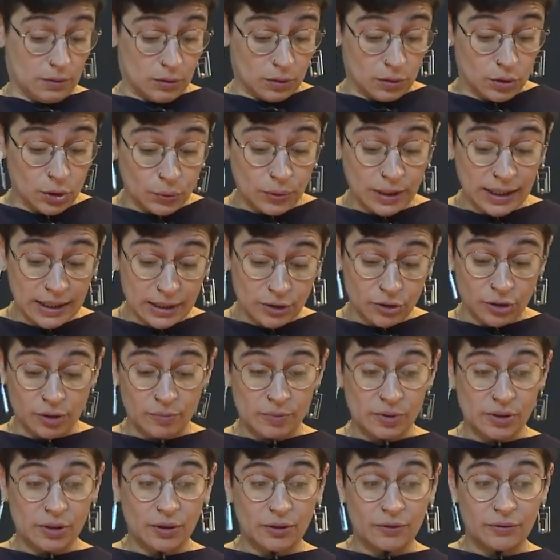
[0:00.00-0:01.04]
do it in
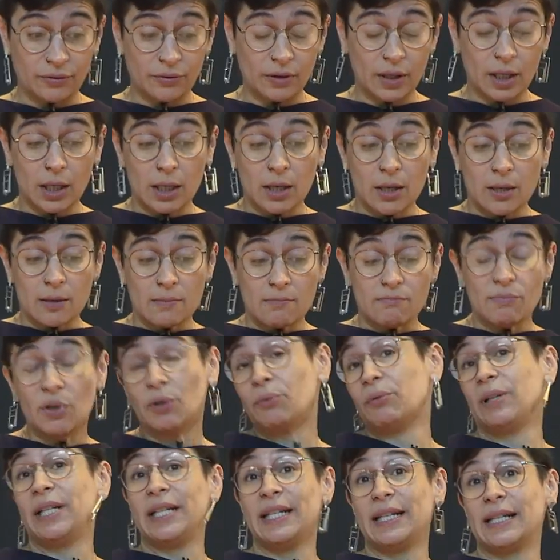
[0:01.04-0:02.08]
terms of
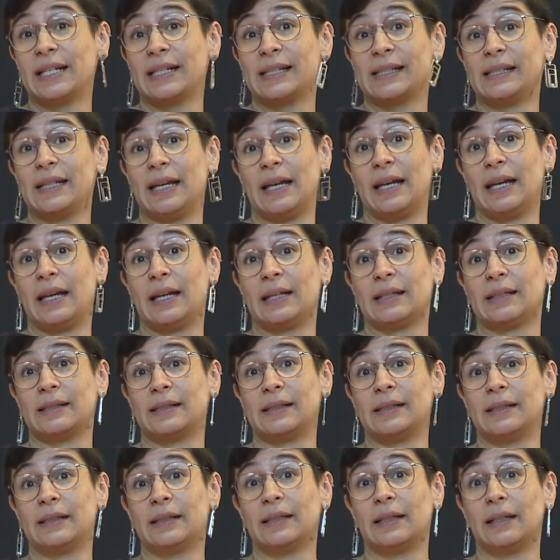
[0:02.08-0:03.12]
meridians and
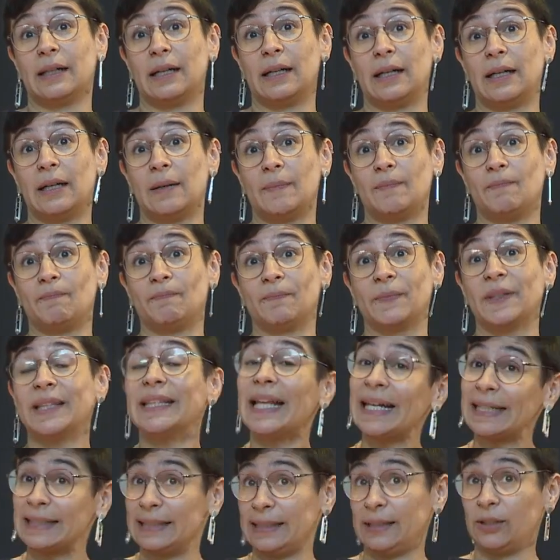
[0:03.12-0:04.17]
um,
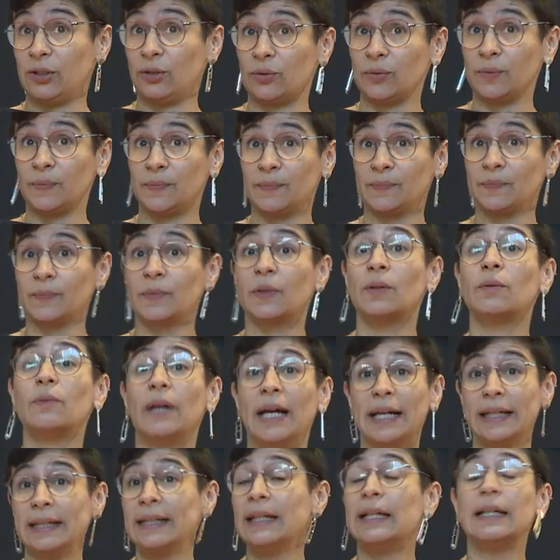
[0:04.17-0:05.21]
latitude,
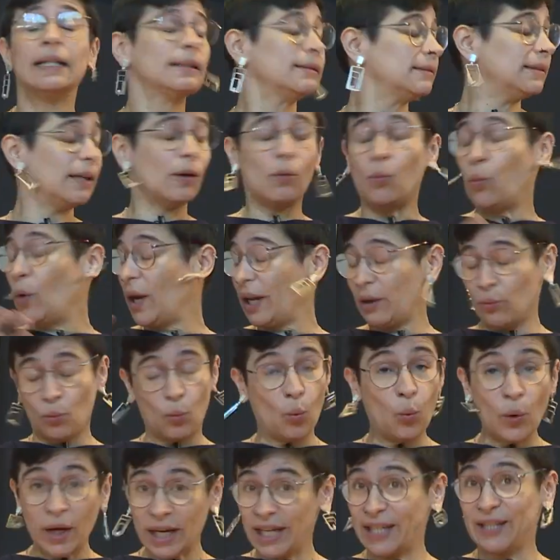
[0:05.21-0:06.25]
right? The way
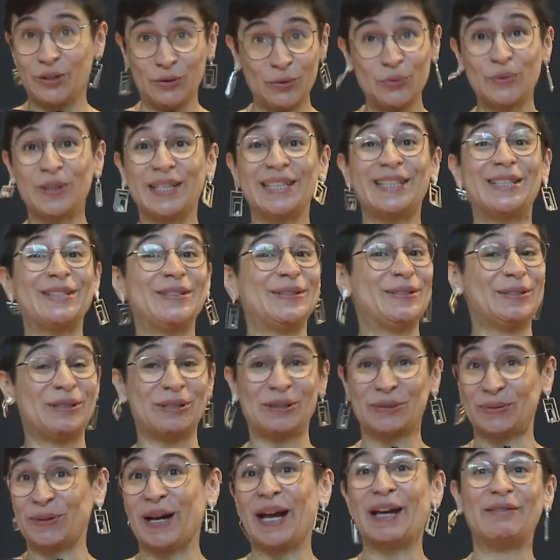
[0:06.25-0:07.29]
we do it to
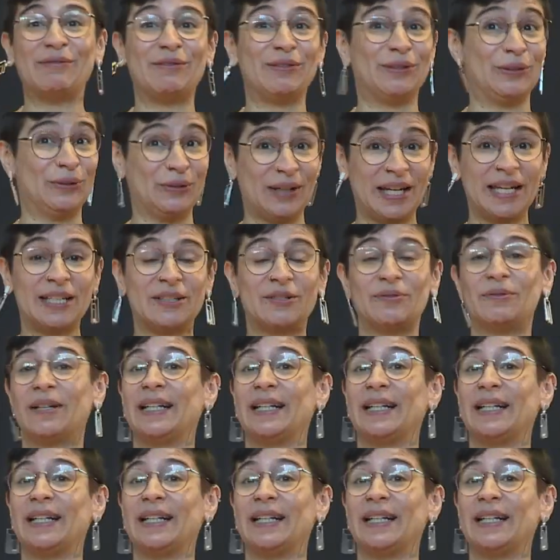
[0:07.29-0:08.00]
describe location,